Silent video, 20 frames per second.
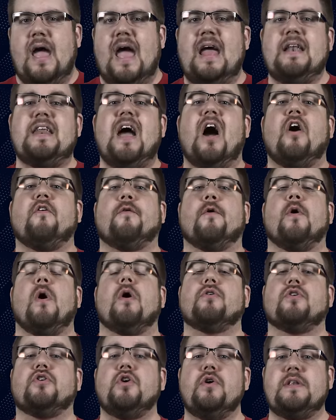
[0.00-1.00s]
And now for
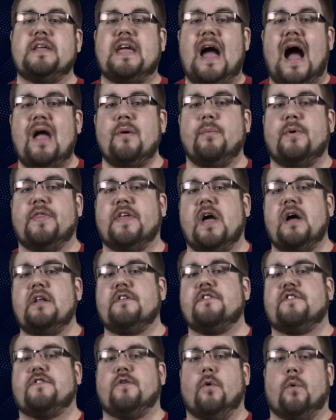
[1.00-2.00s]
our good guy with a
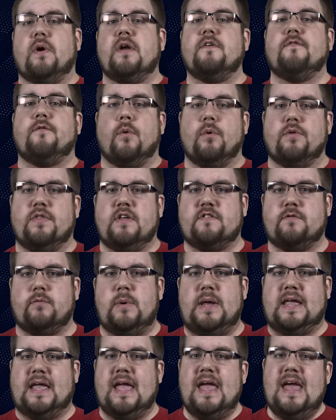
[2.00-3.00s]
gun story for this
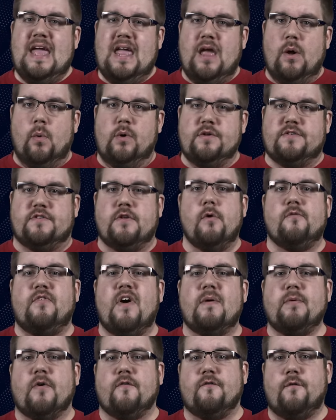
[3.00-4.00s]
week. It was
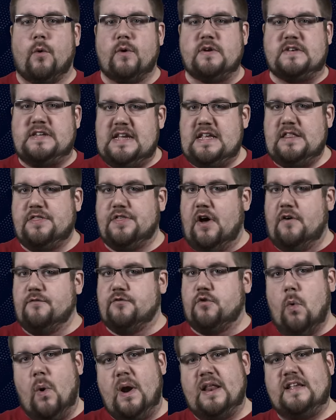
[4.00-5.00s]
November 14th
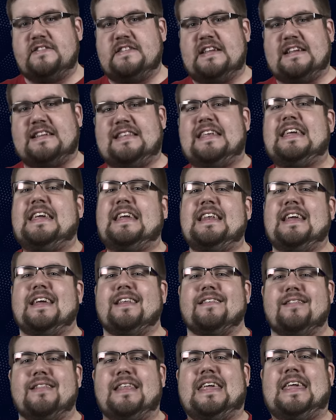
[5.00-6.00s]
of 2016
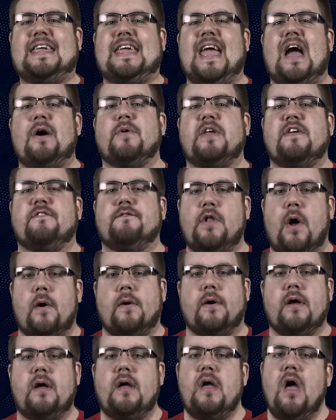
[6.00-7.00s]
in Lee County,
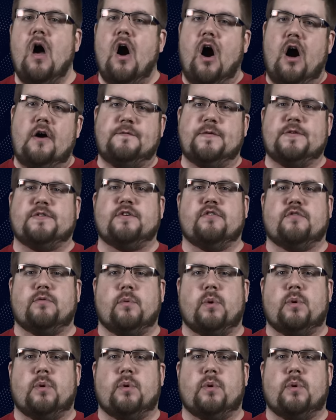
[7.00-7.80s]
Florida. Officers